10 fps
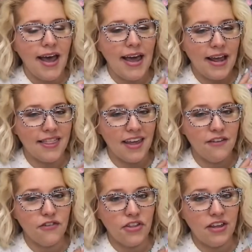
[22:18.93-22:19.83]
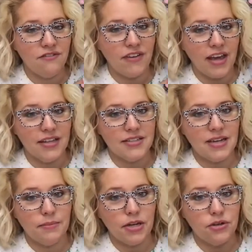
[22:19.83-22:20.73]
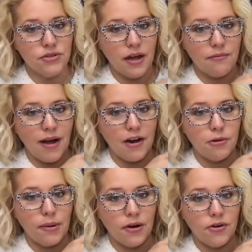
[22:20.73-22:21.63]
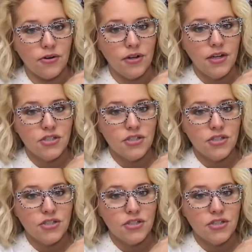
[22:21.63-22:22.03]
And I think for the advanced, I'm going to use that writer bottle